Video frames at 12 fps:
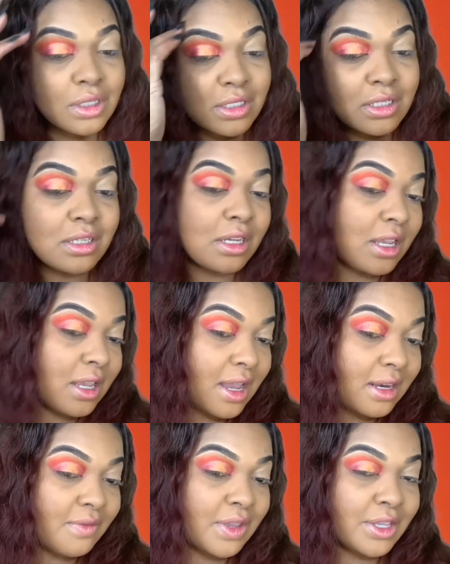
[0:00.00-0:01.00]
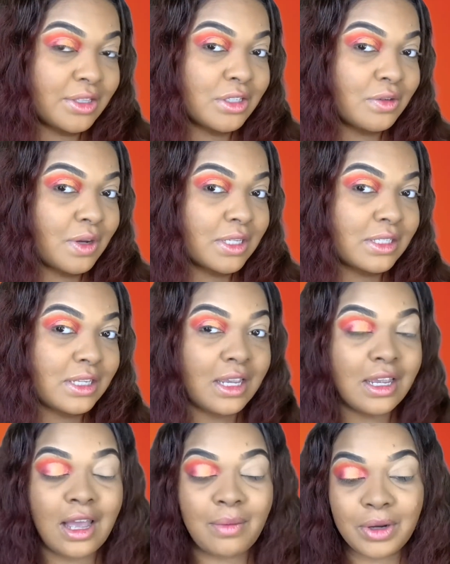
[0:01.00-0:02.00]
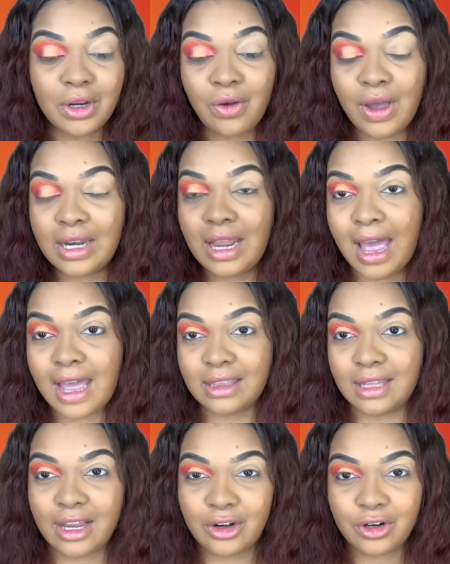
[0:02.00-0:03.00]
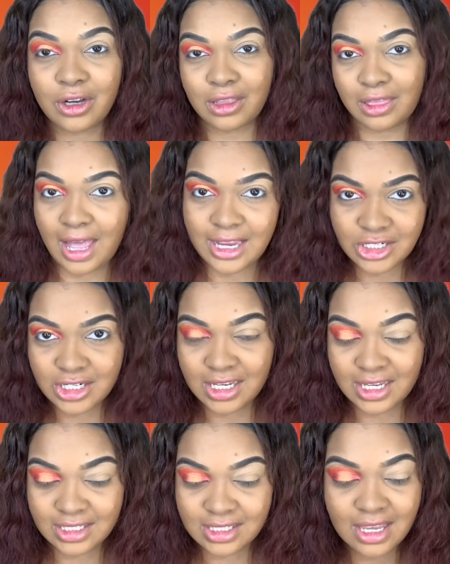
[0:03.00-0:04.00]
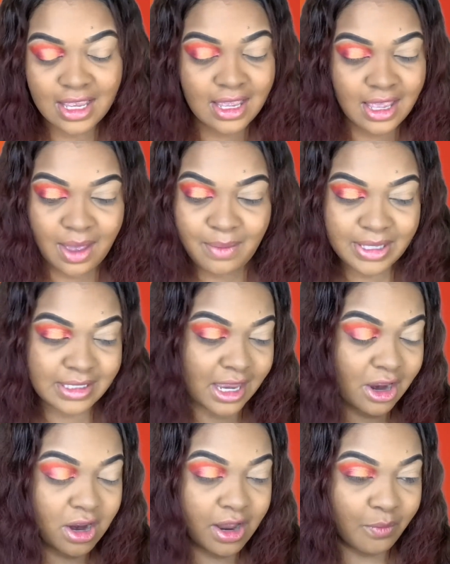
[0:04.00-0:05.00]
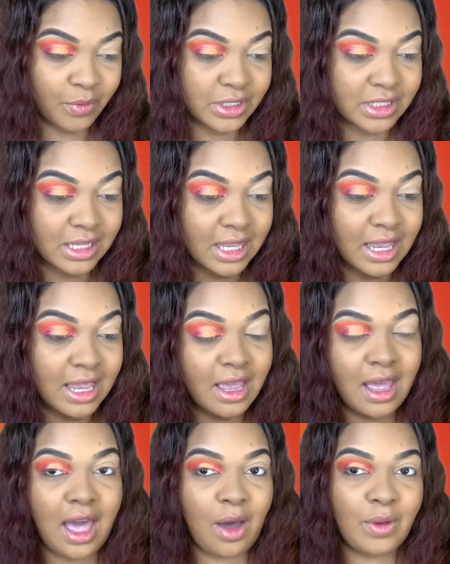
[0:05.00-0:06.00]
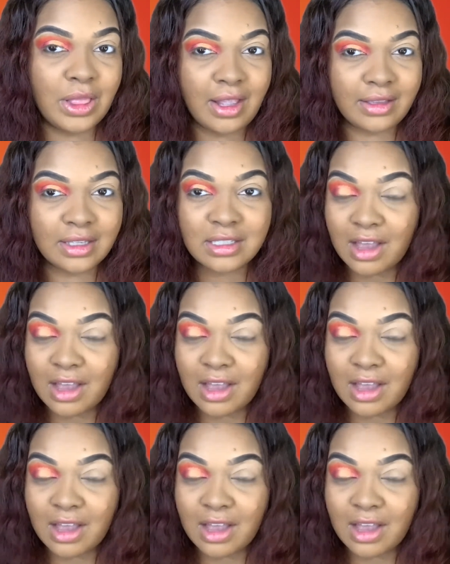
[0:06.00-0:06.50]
is looking kind of interesting. I'm gonna go ahead and add liner, lashes, and mascara, and we'll see how we like this.